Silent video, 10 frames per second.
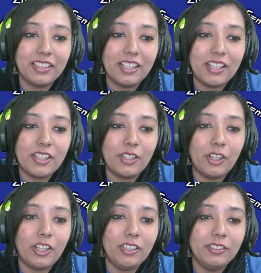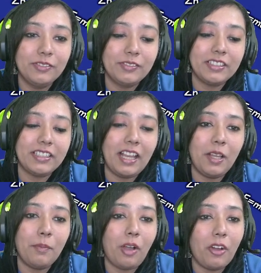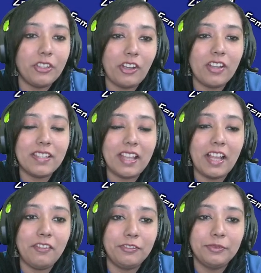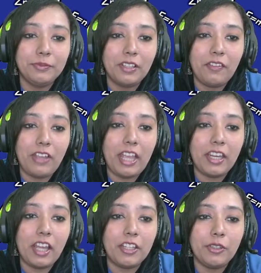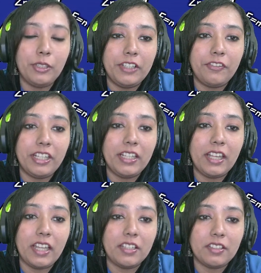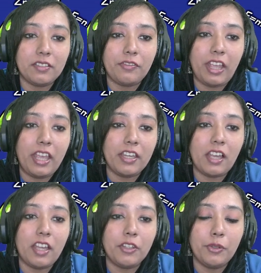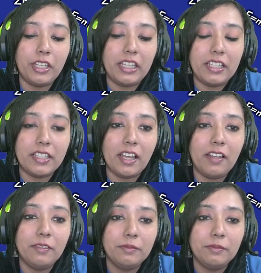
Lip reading: So, tell about yourself. Where are you living and where are you in India?